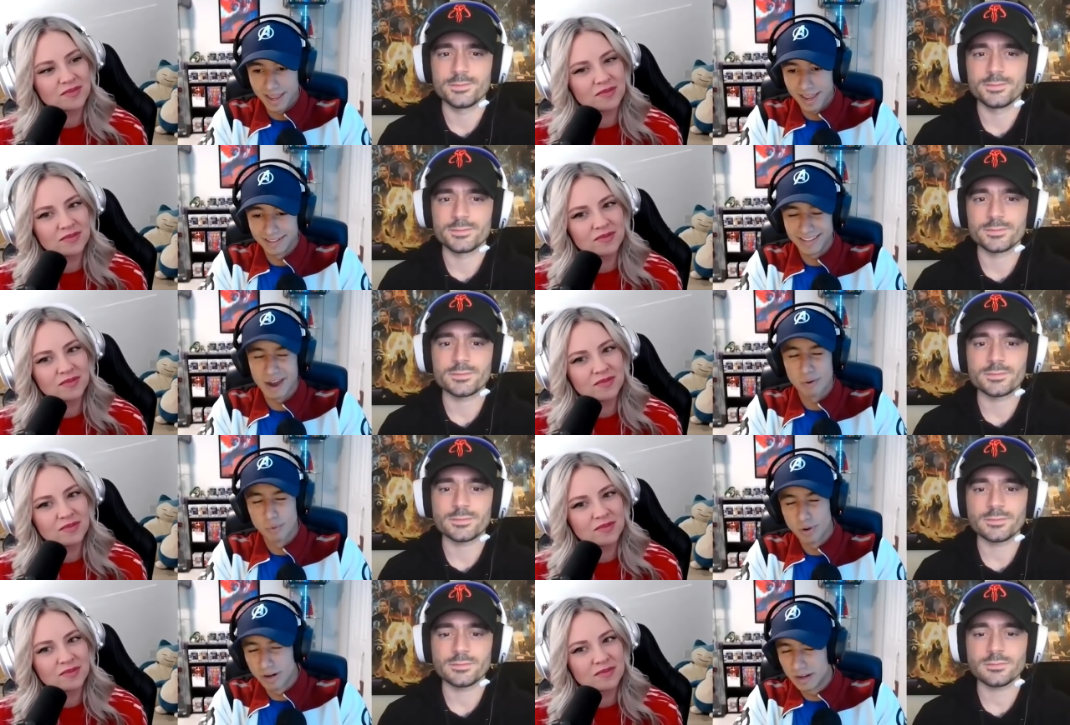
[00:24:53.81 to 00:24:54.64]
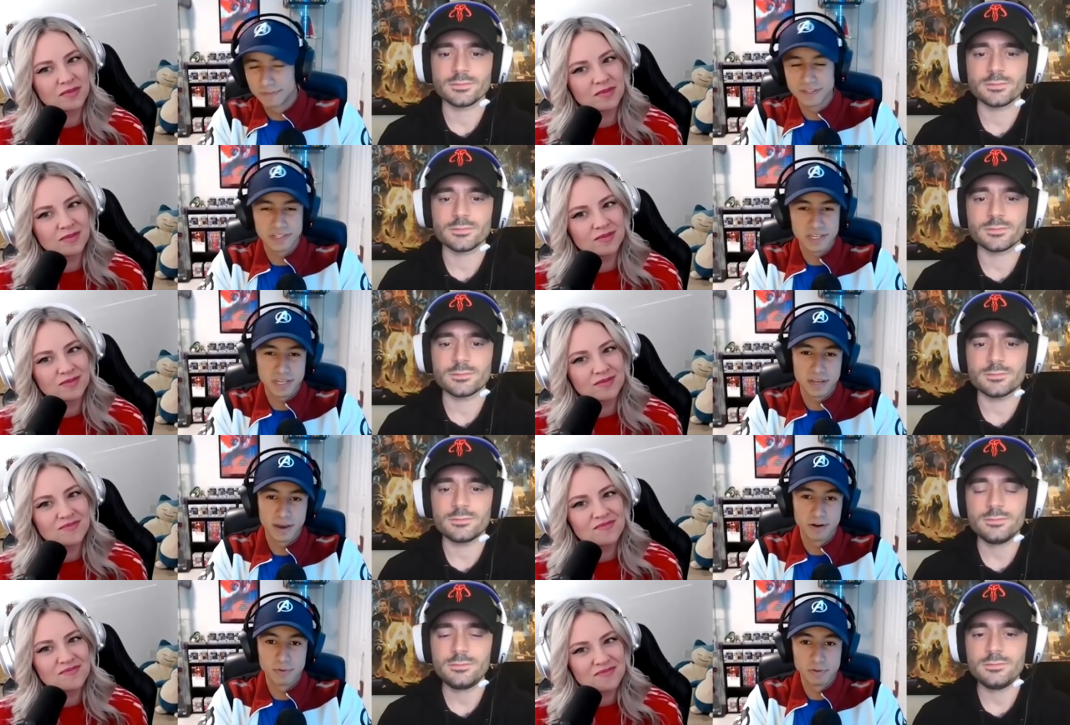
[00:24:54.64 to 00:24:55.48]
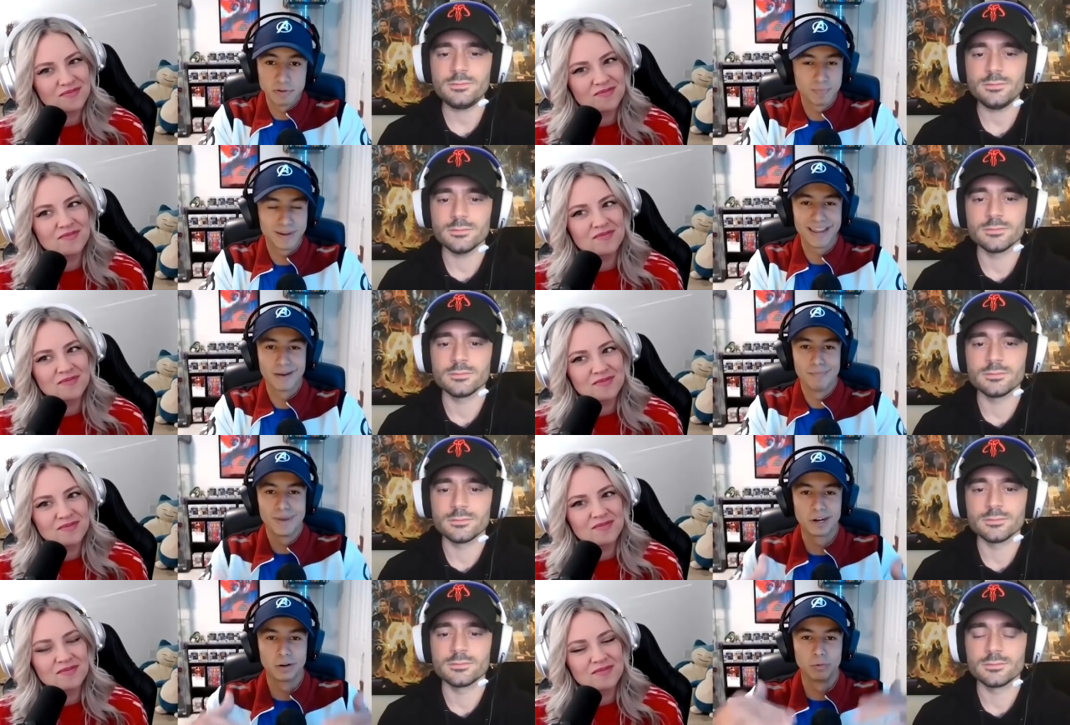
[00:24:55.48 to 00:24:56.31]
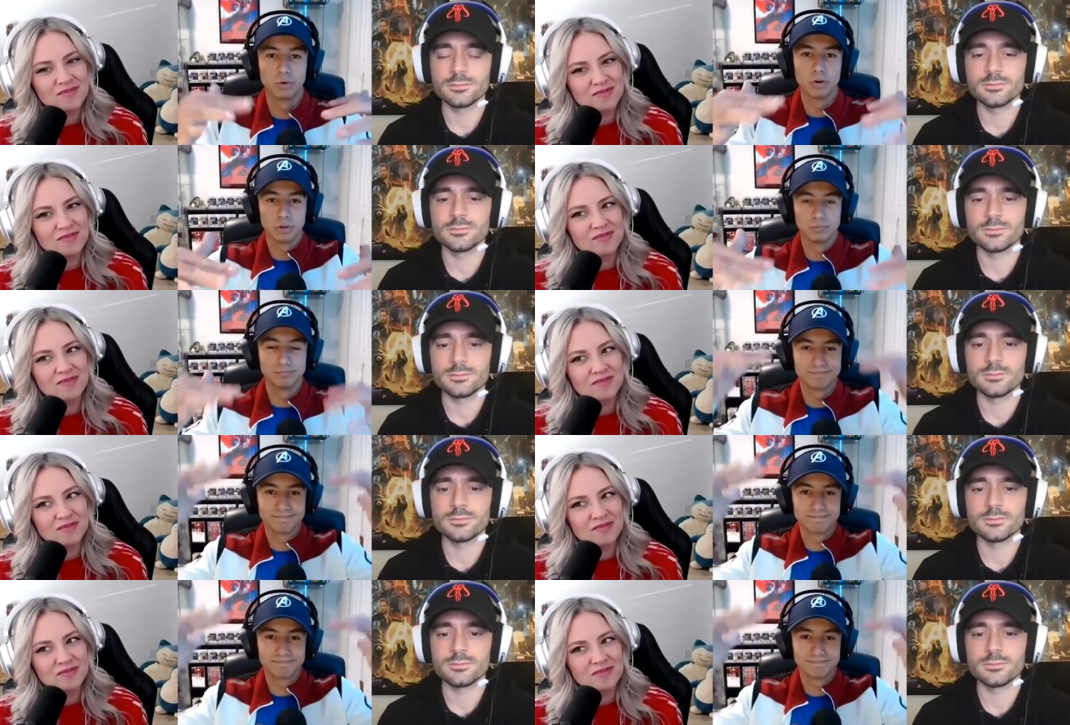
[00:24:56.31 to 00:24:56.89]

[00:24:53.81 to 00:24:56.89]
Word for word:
Speaker 1: And I would love to see Keanu Reeves play a bigger role